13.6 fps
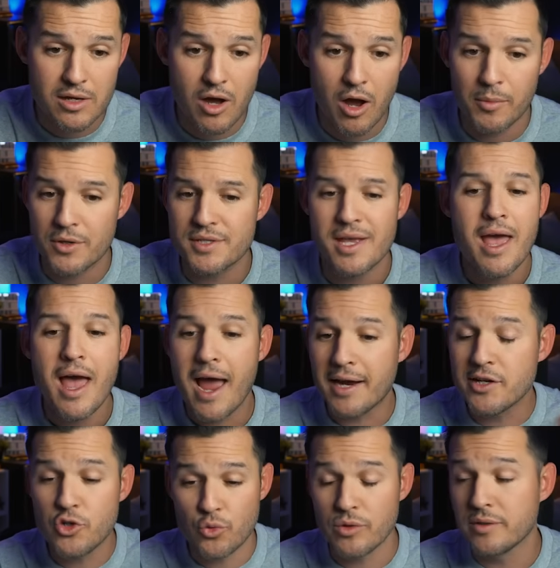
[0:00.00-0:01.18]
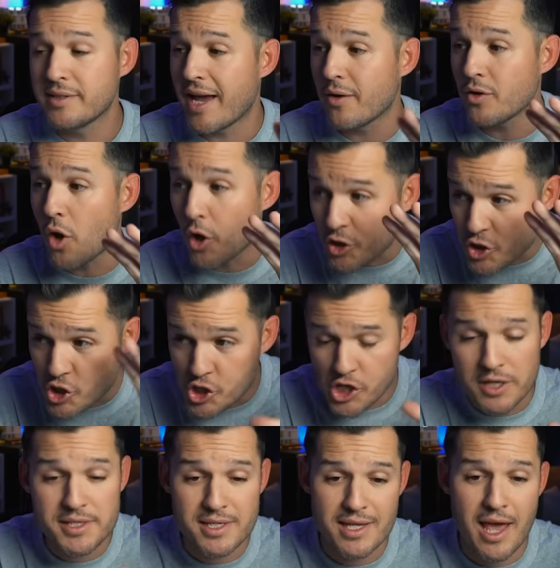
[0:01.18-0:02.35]
e-commerce, I can drill down on
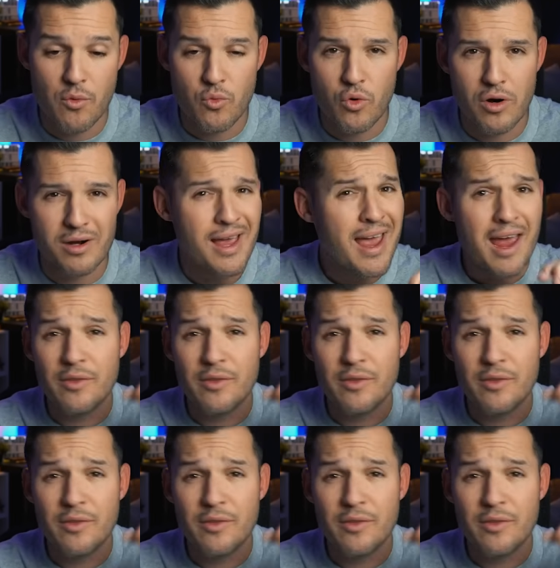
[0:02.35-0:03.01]
just that work.